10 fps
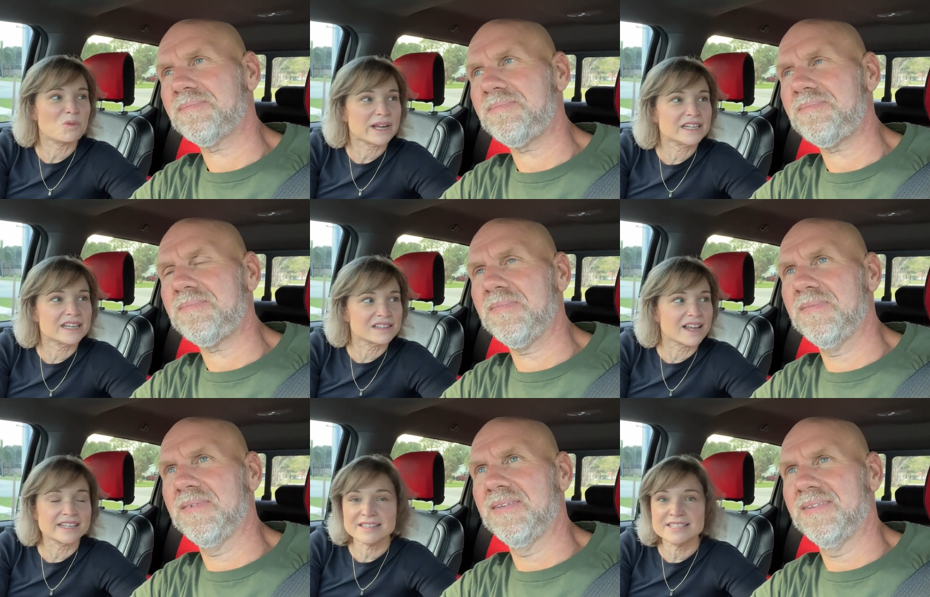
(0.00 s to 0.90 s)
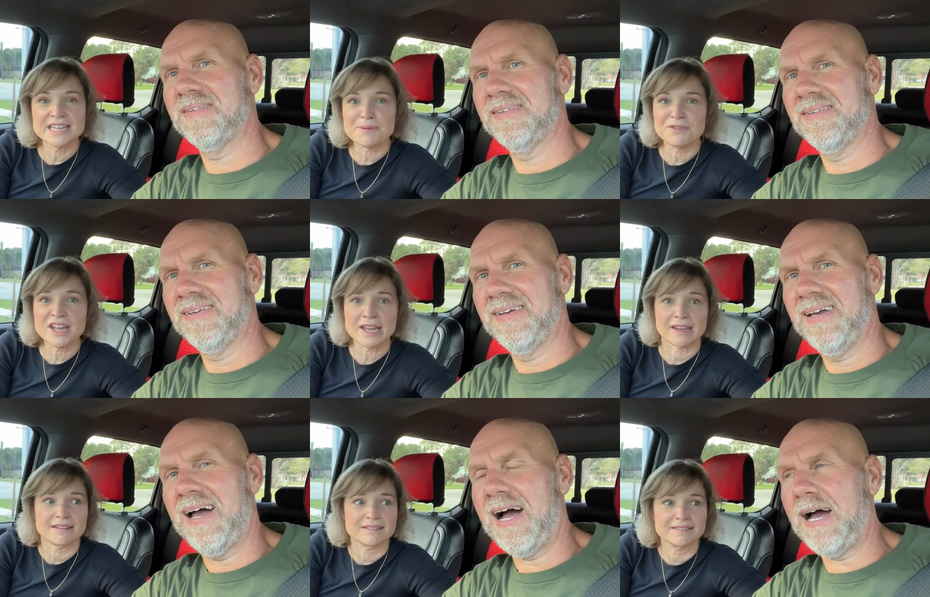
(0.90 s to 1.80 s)
Speaker 1: waiting in line at the DMV.
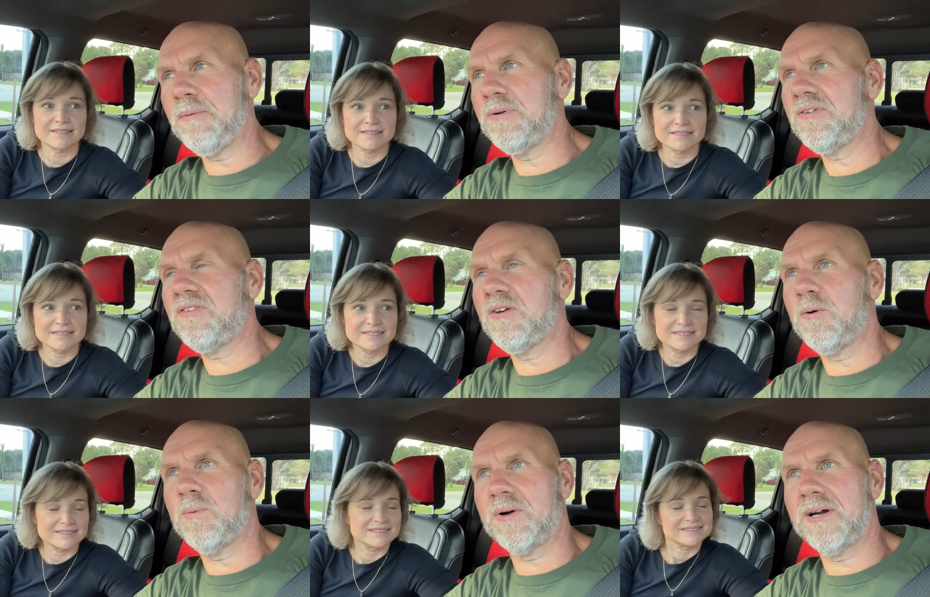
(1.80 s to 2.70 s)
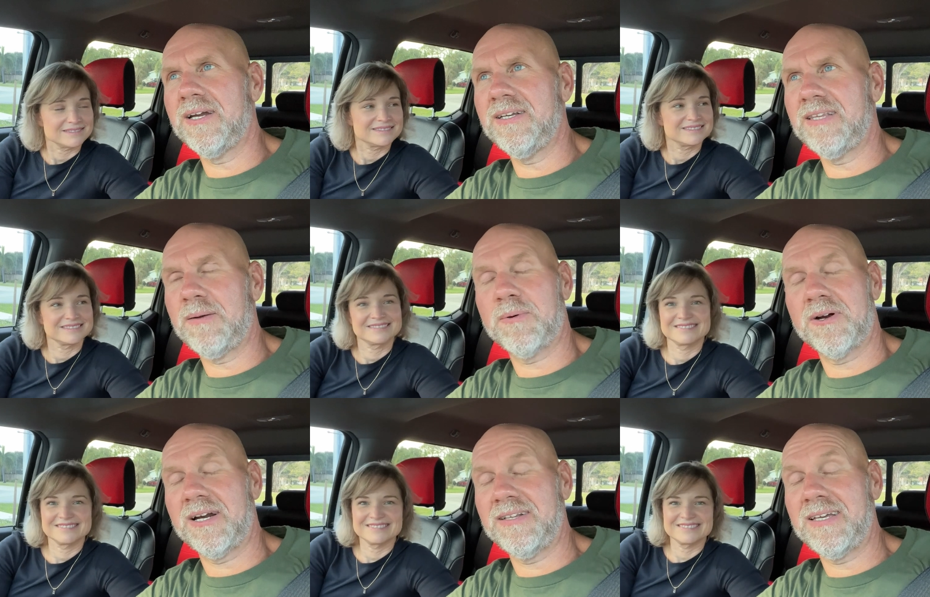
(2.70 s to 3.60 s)
I was so worried they weren't
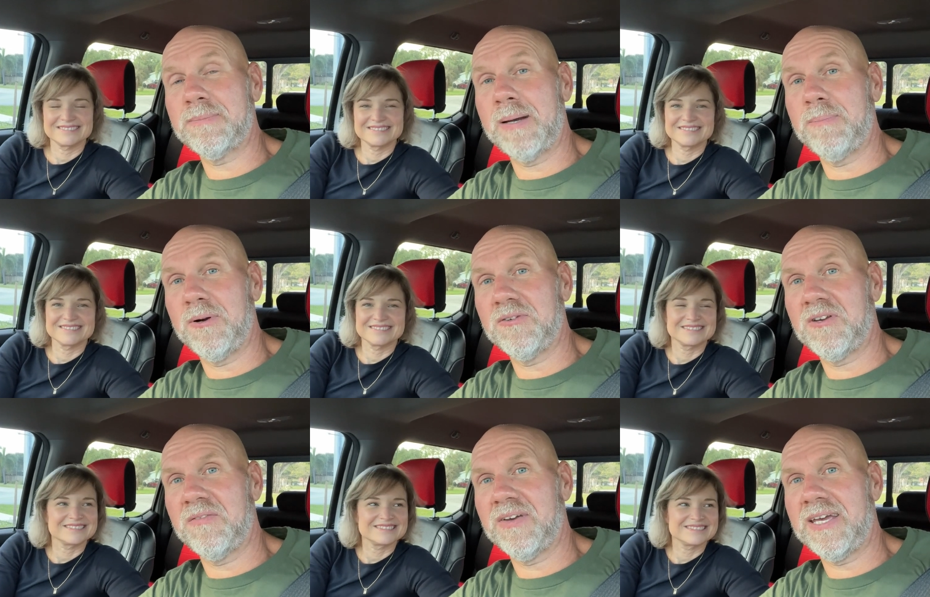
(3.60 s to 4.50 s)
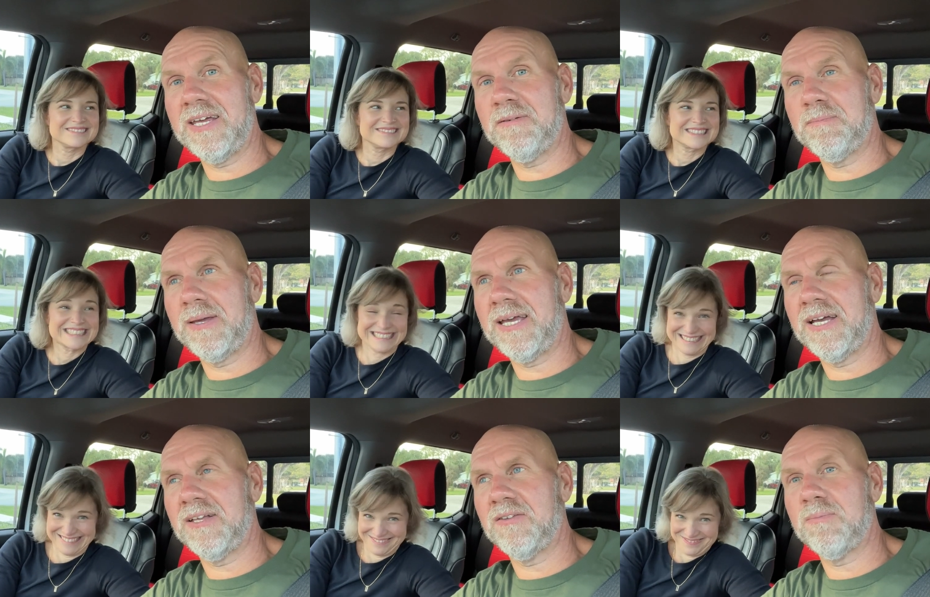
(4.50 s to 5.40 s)
going to take my birth certificate,
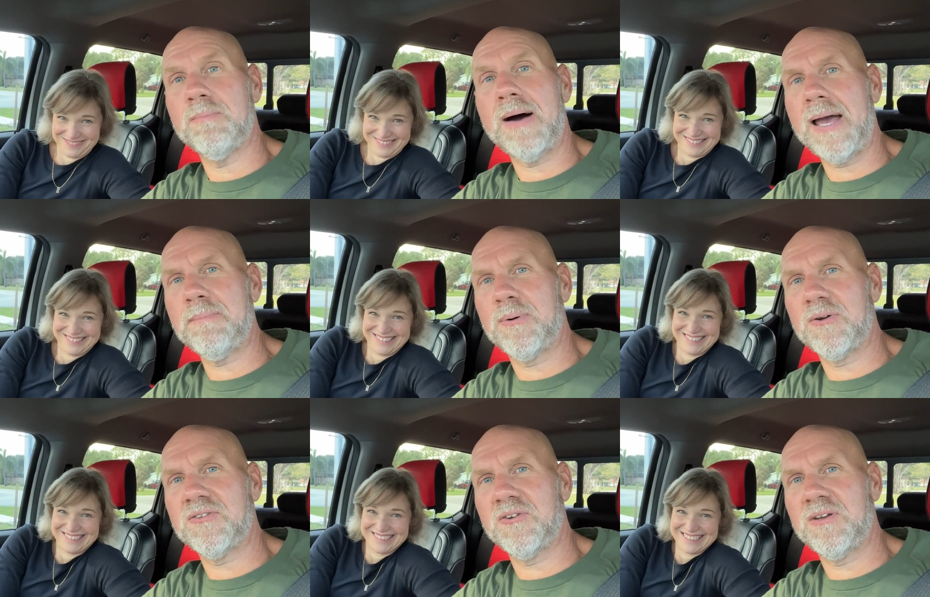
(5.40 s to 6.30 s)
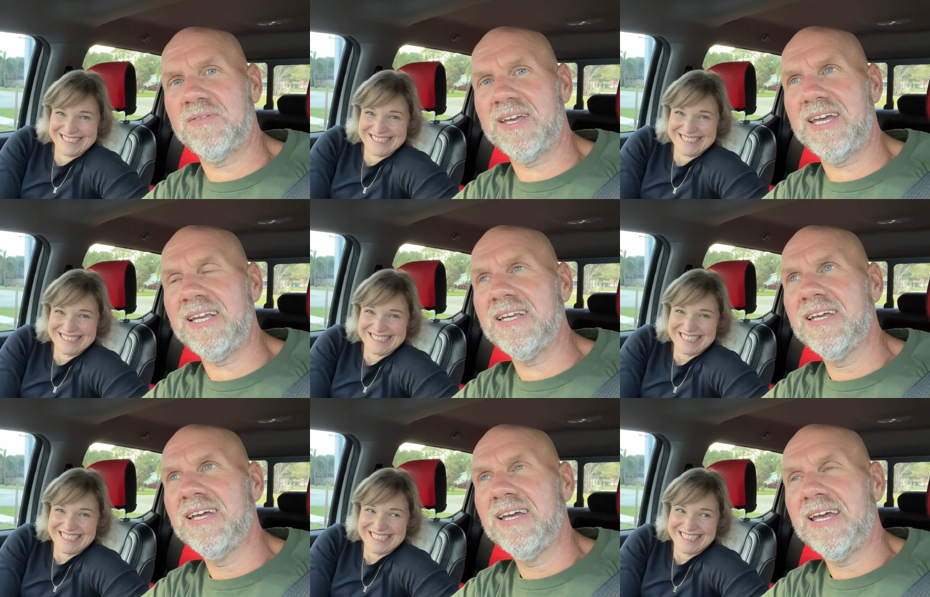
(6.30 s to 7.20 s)
because my birth certificate
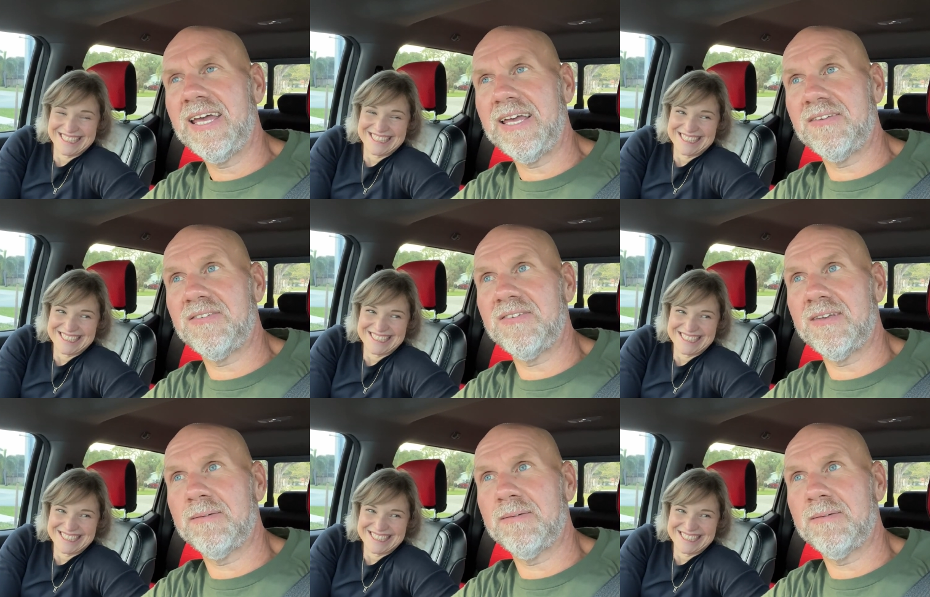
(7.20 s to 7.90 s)
is